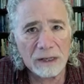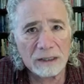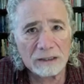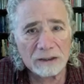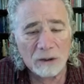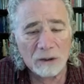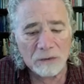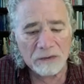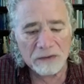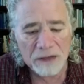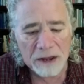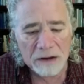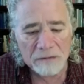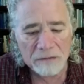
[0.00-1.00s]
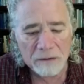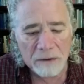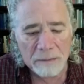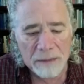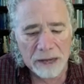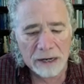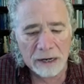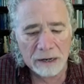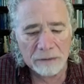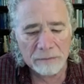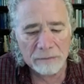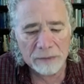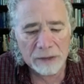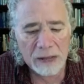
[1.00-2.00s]
So think for a minute,
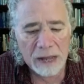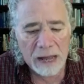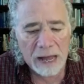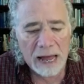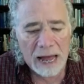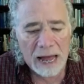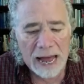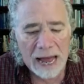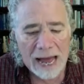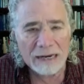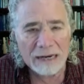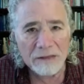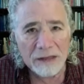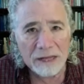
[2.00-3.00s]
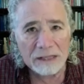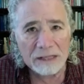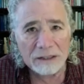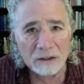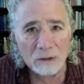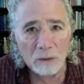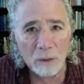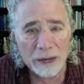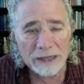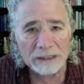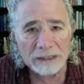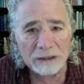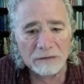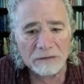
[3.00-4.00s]
how do these two
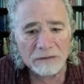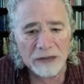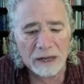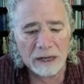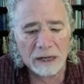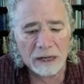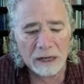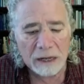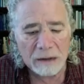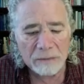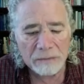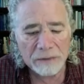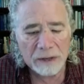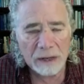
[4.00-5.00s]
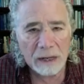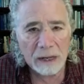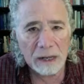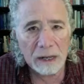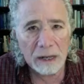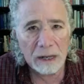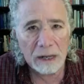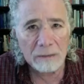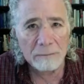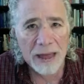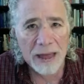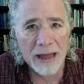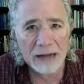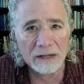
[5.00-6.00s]
ways of thinking
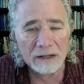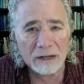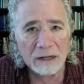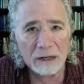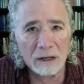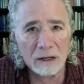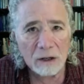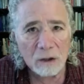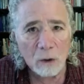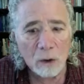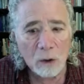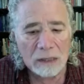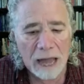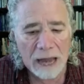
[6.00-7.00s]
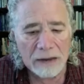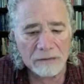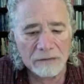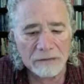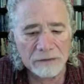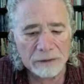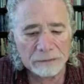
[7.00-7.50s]
impact your life?